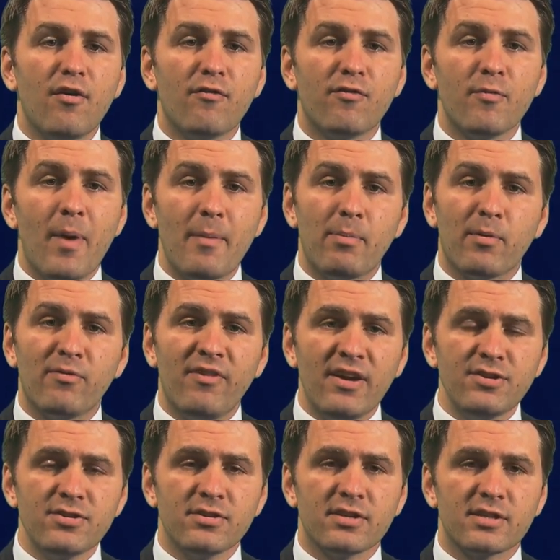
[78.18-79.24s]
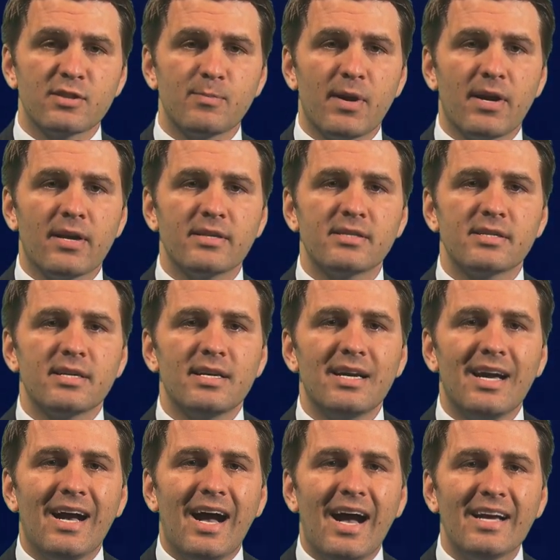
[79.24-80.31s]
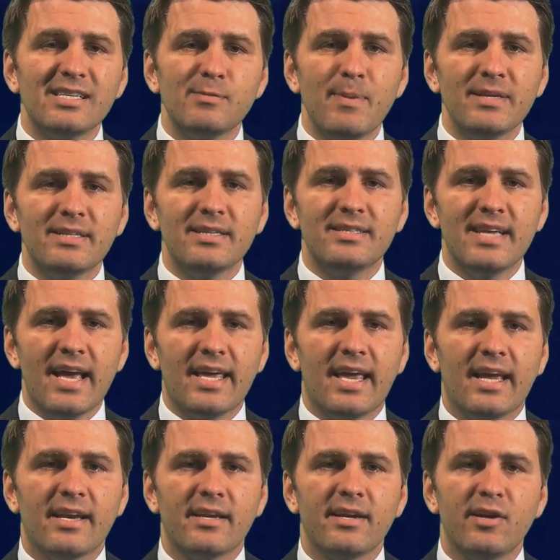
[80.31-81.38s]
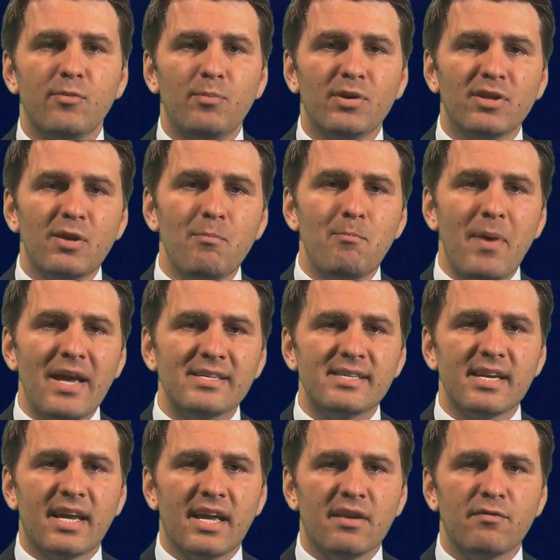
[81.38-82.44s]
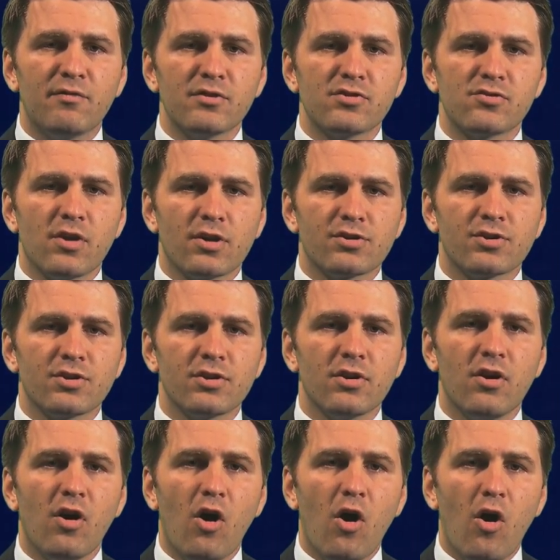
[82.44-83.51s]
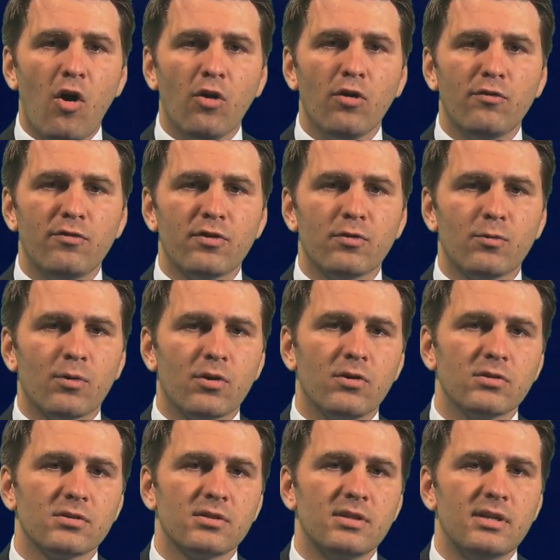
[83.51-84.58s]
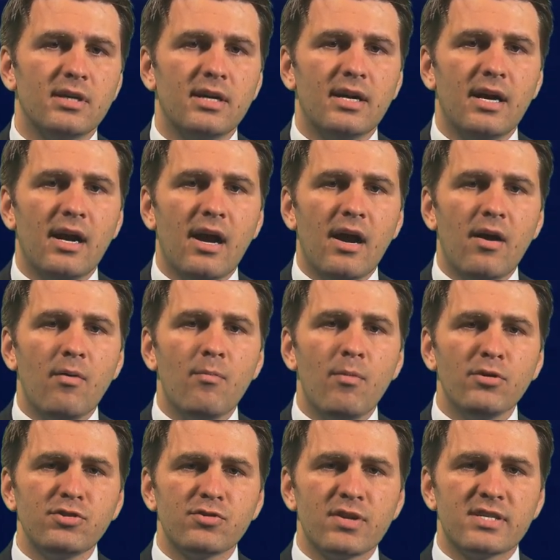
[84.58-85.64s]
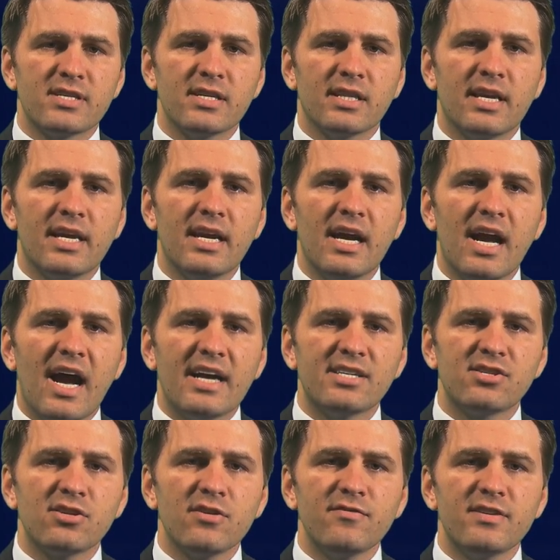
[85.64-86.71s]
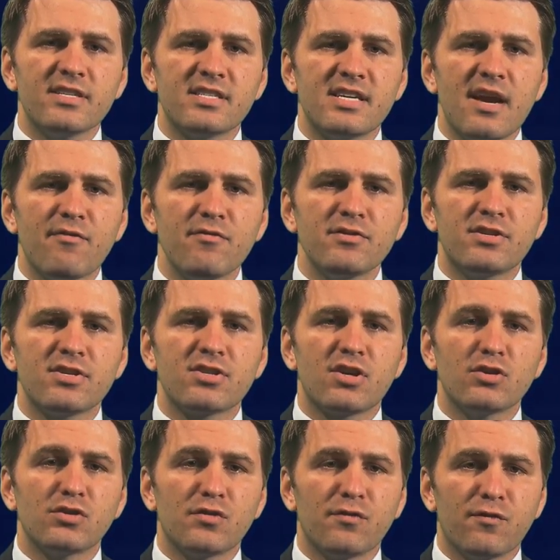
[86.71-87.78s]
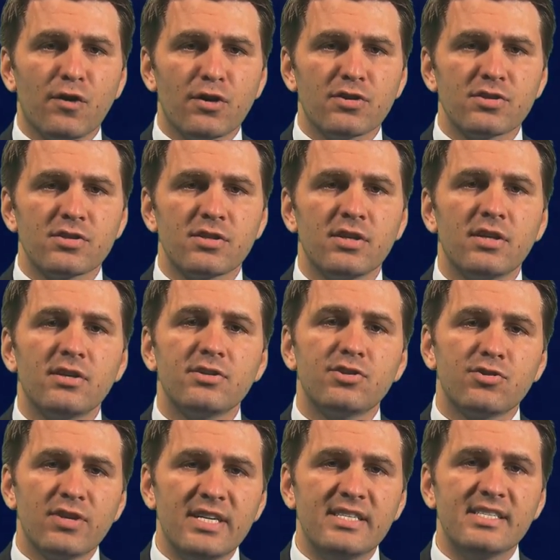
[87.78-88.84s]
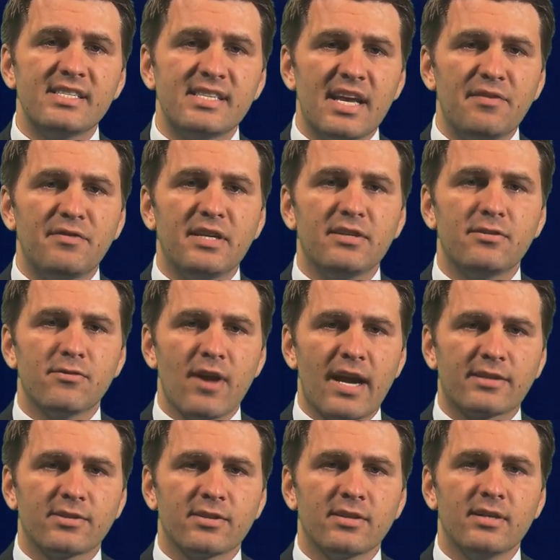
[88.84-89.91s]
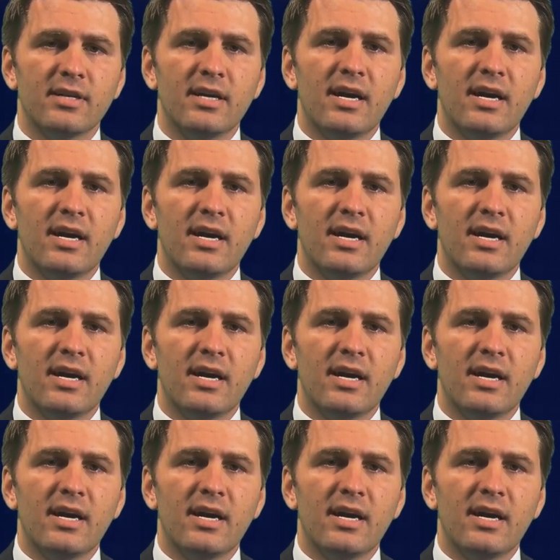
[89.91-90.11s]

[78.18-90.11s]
For my professional experience, I spent a decade building basic infrastructure all over the world. Most recently, I served as San Francisco's first street safety director.